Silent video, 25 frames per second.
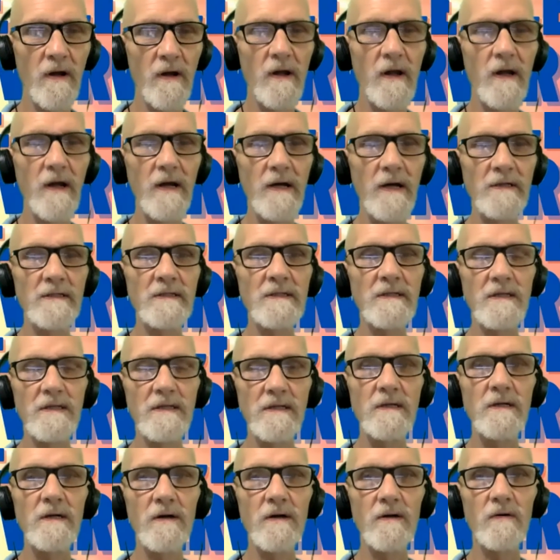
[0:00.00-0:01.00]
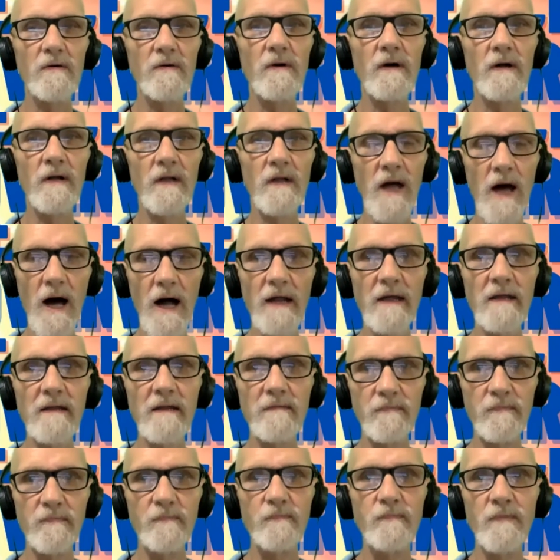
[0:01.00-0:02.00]
It's, you know, a lot of
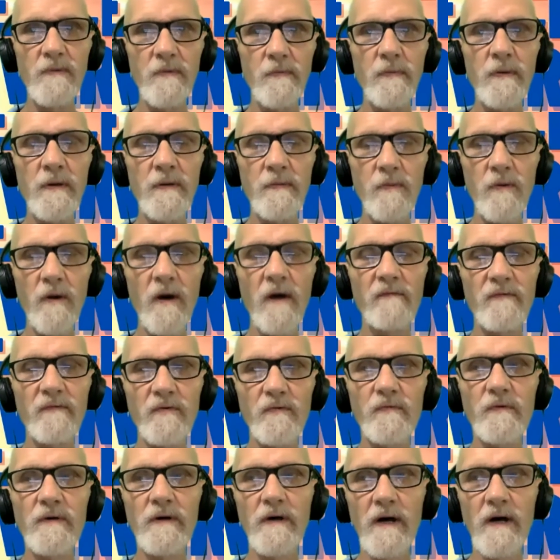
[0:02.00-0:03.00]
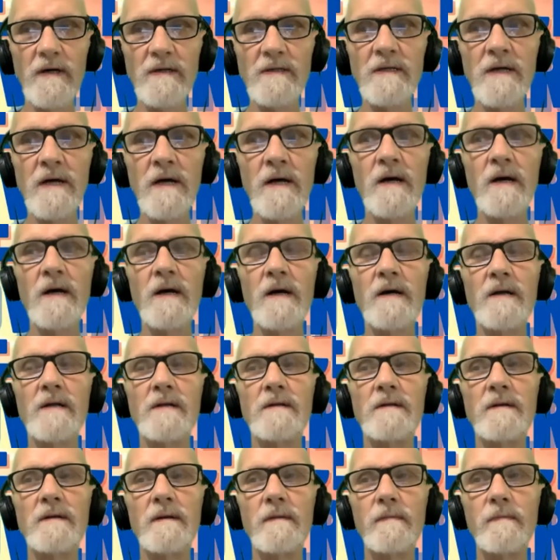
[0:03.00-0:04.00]
the people have to realize
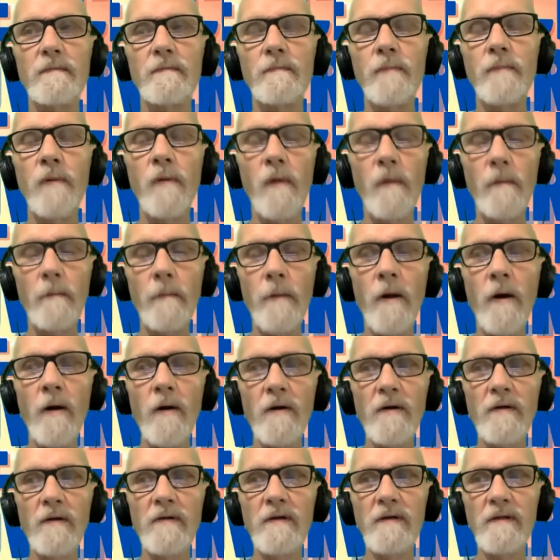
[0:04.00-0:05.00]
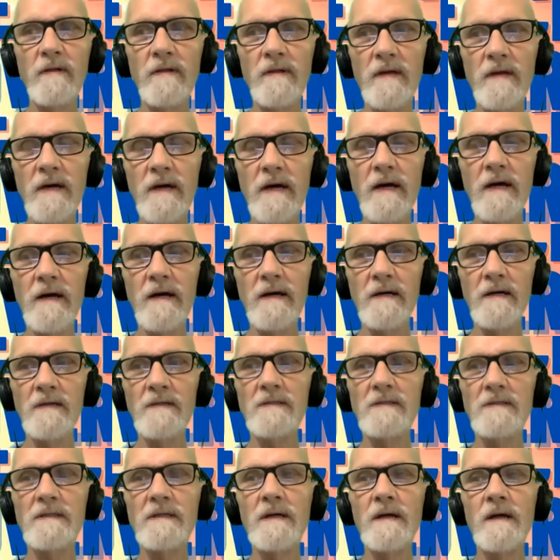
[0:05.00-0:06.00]
the part of the thing
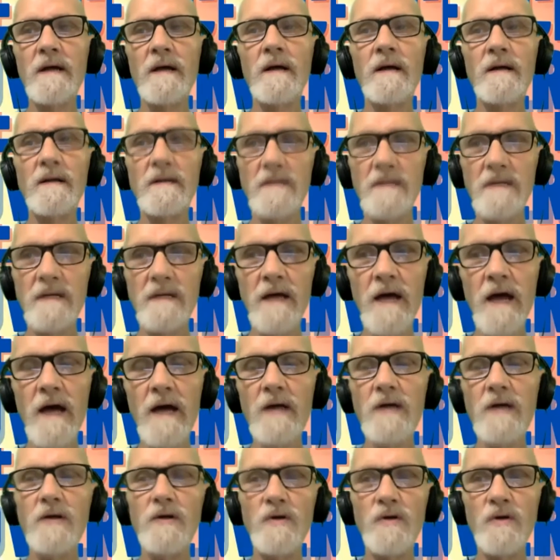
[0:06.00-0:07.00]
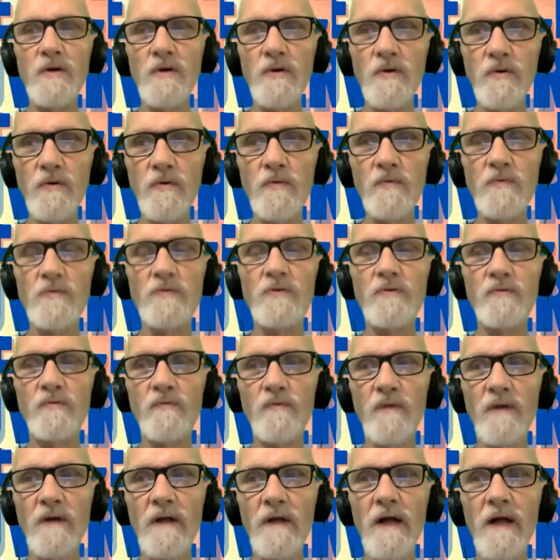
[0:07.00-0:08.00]
is to get you to
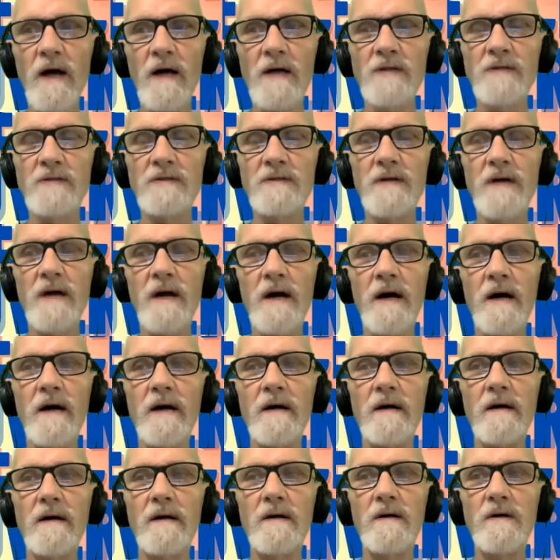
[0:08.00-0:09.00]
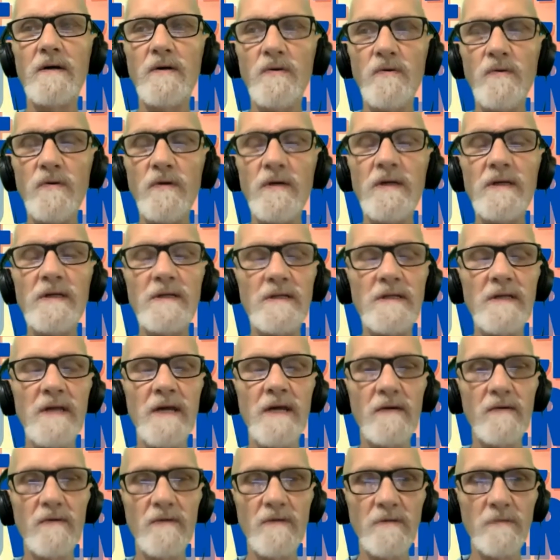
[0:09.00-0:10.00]
realize that you need to
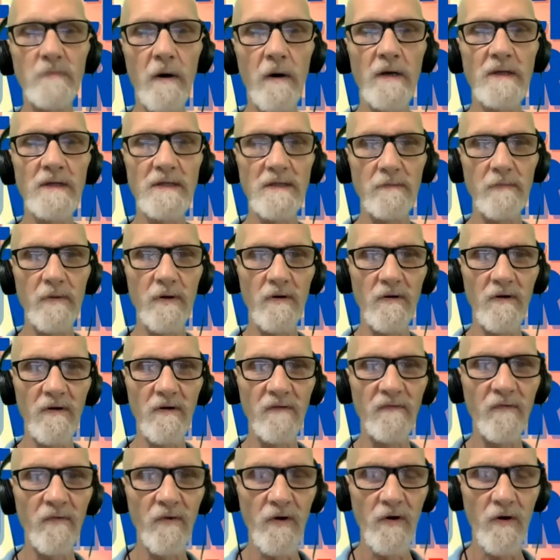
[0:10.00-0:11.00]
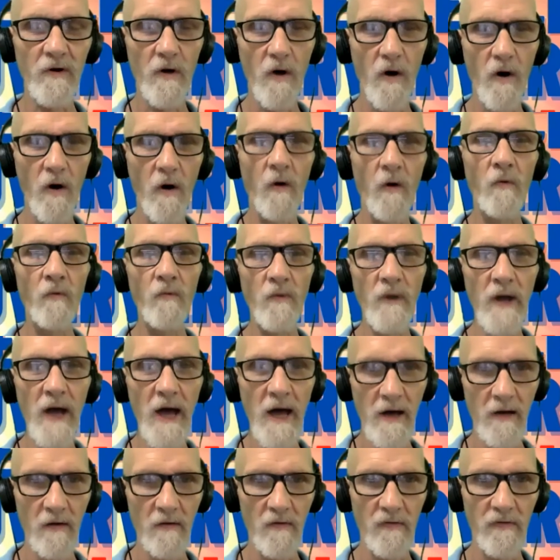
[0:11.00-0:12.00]
take responsibility for your own
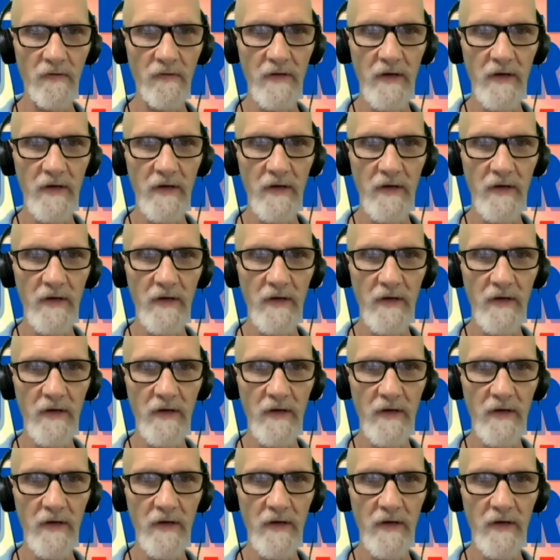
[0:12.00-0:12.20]
health